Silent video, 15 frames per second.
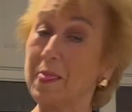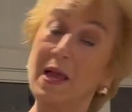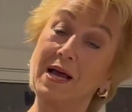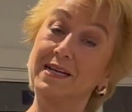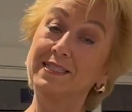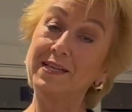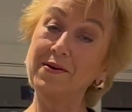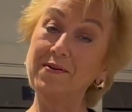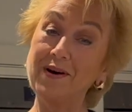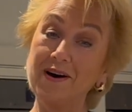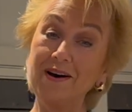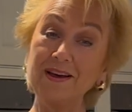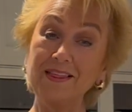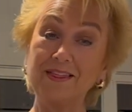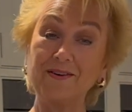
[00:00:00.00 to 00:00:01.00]
So
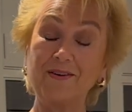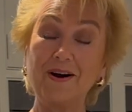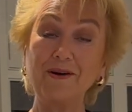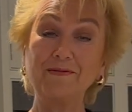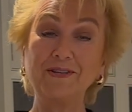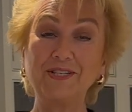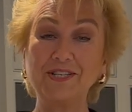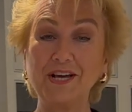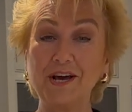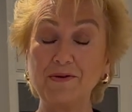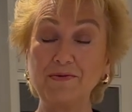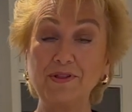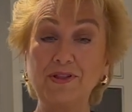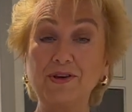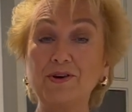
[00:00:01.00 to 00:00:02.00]
I thought I would share
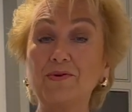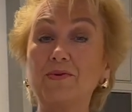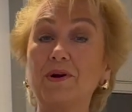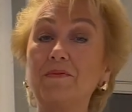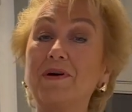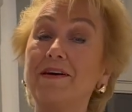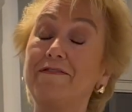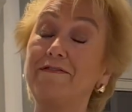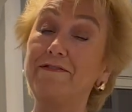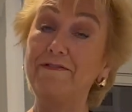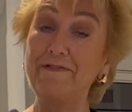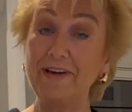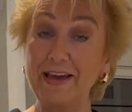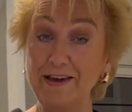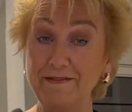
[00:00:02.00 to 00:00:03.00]
with you one of my
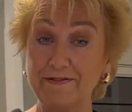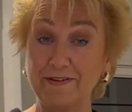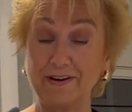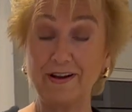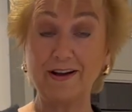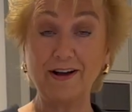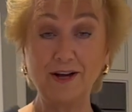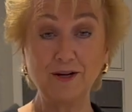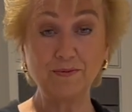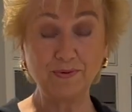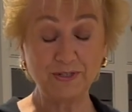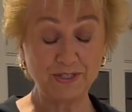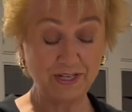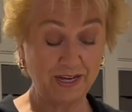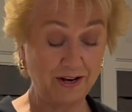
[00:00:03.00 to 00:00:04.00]
favourite
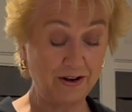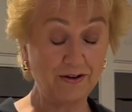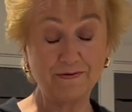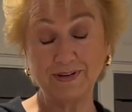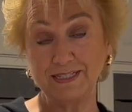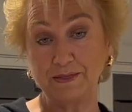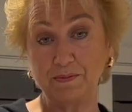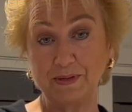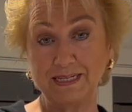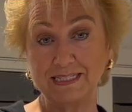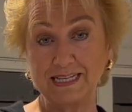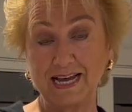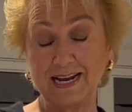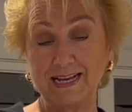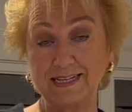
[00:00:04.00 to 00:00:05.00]
aubergine recipes,
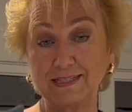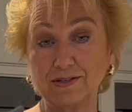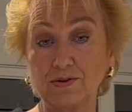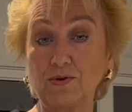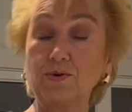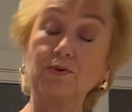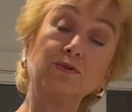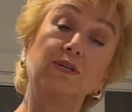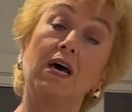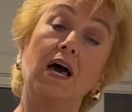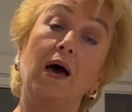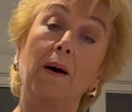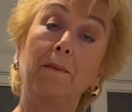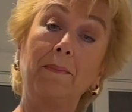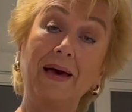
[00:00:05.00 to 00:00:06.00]
and it's called
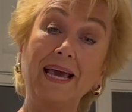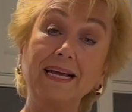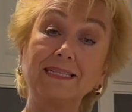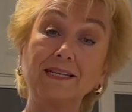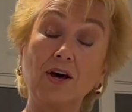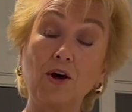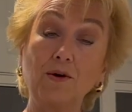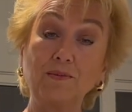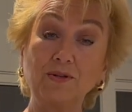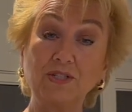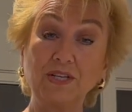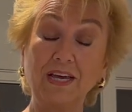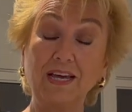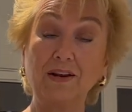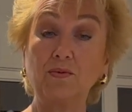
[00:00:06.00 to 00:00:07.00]
baked
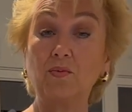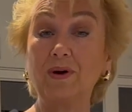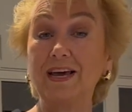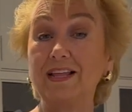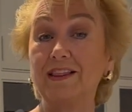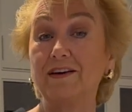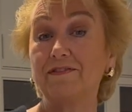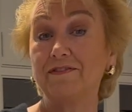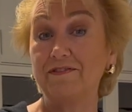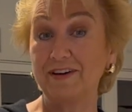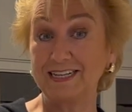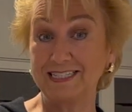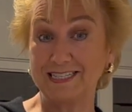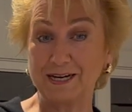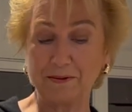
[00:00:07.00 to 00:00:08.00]
aubergine with
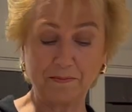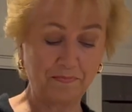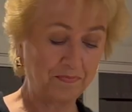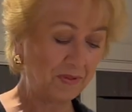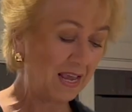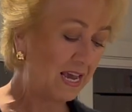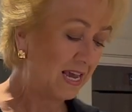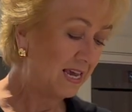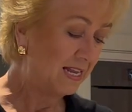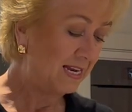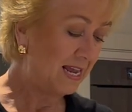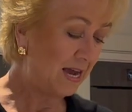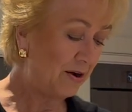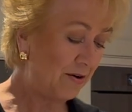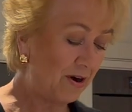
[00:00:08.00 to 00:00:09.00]
feta.
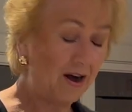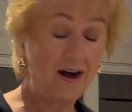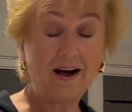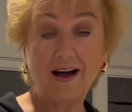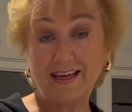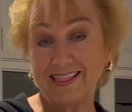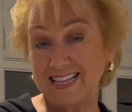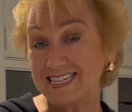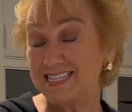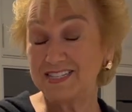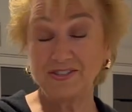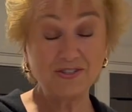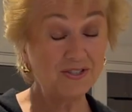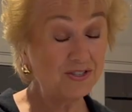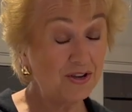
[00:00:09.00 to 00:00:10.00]
Now, this is
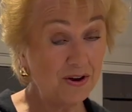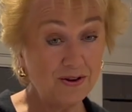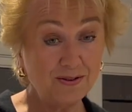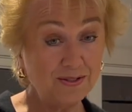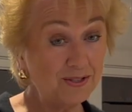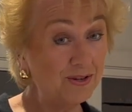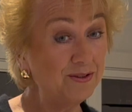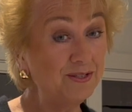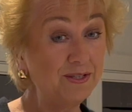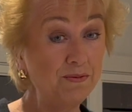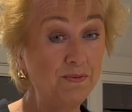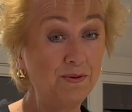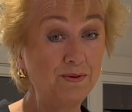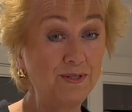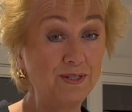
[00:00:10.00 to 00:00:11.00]
so
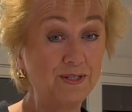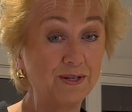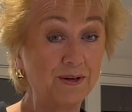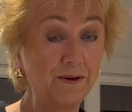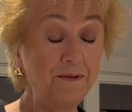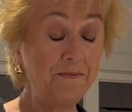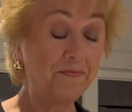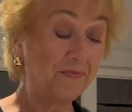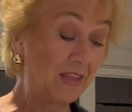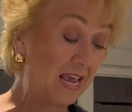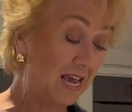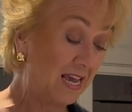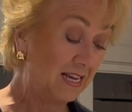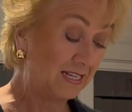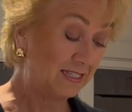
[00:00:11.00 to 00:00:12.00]
simple to do,
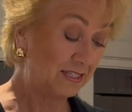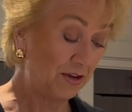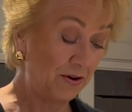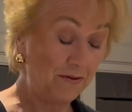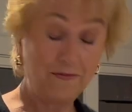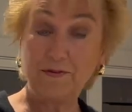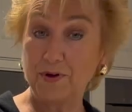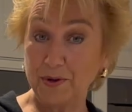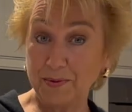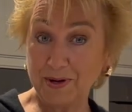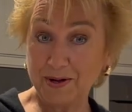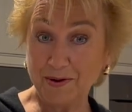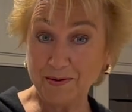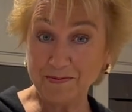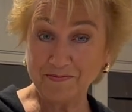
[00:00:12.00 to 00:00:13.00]
so follow
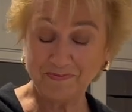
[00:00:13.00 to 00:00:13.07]
along.